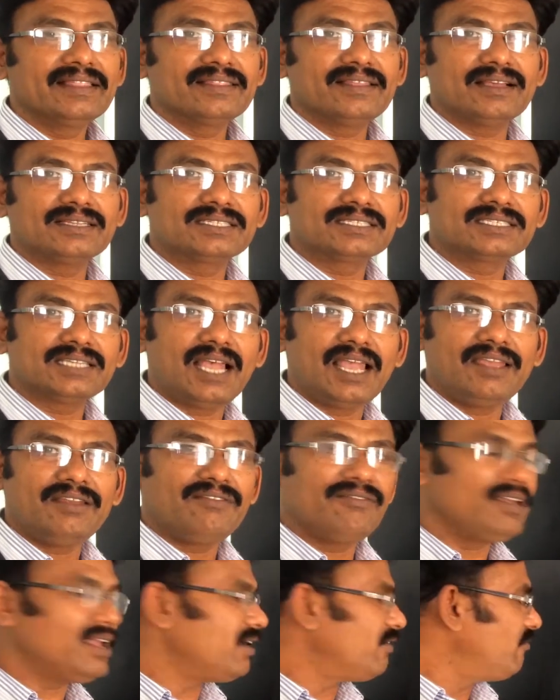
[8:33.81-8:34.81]
the psi
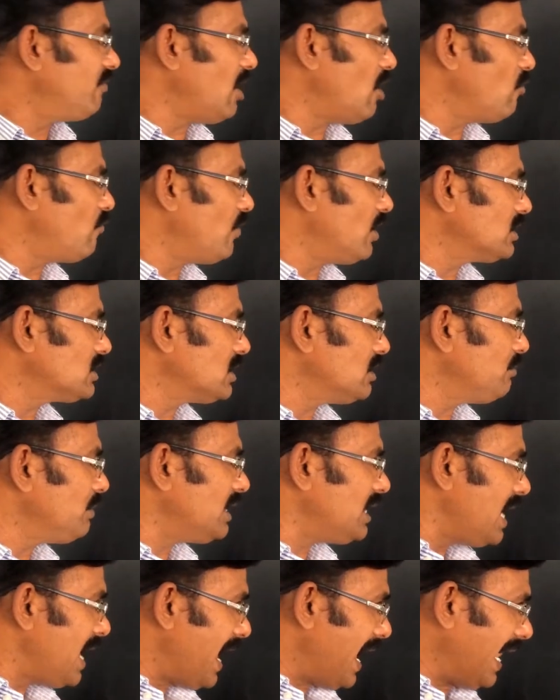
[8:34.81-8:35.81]
wave function
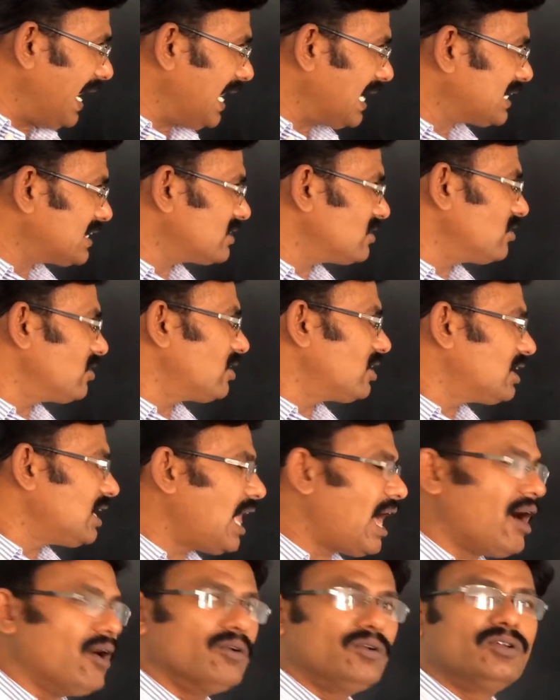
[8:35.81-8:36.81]
means electron
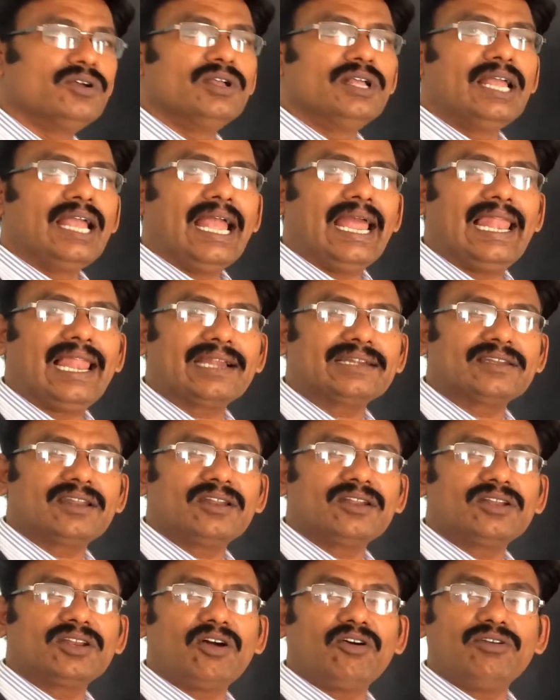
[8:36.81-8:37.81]
cloud
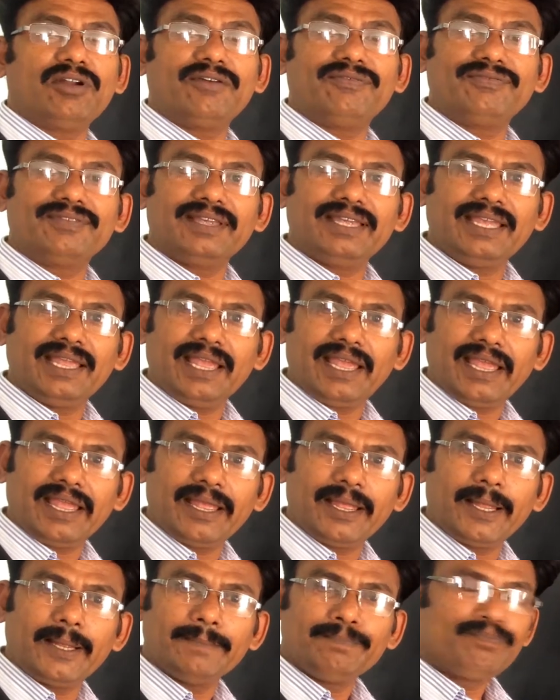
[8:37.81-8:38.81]
of
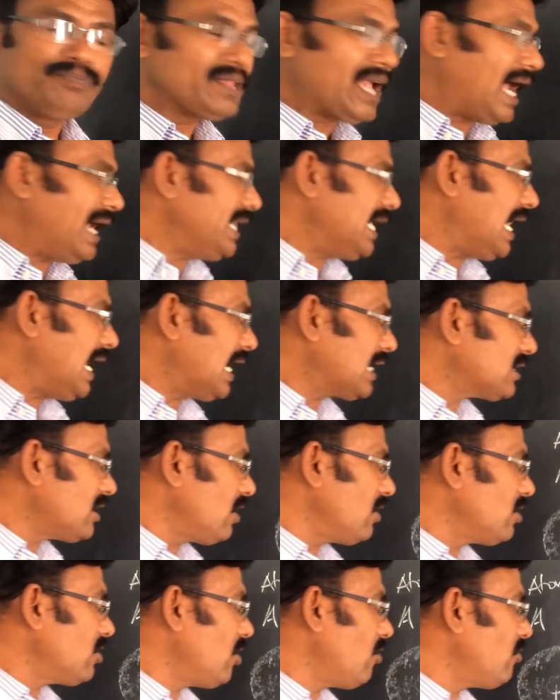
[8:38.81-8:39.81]
A and
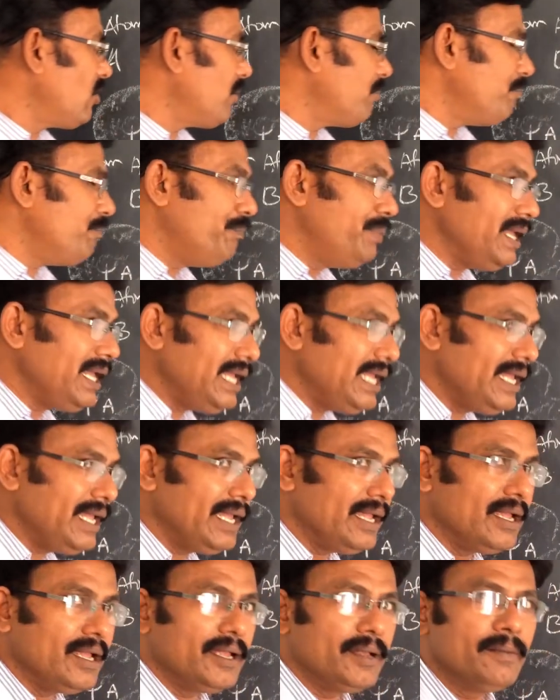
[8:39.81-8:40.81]
electron cloud of
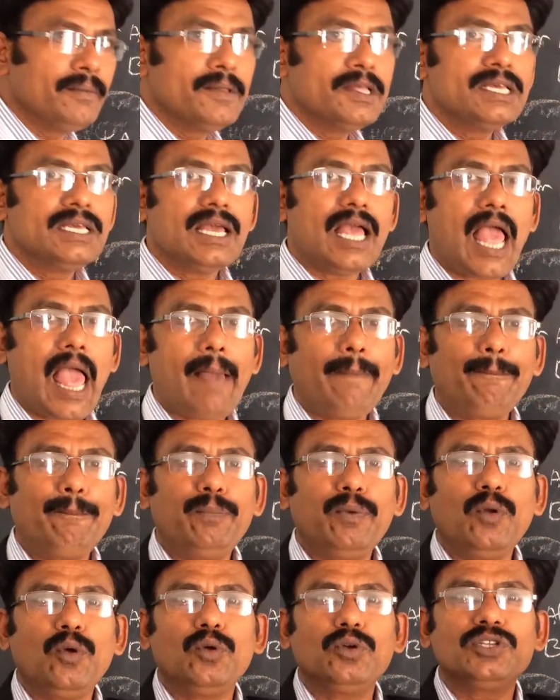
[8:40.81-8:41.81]
B
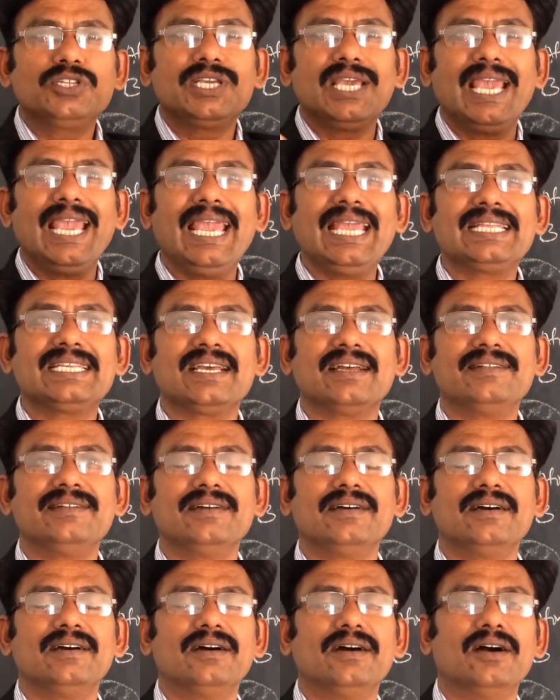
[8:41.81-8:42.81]
approach each
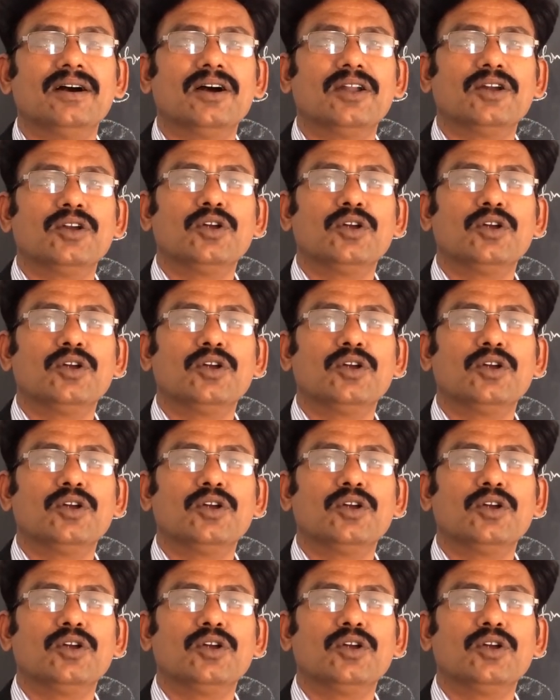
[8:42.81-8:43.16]
other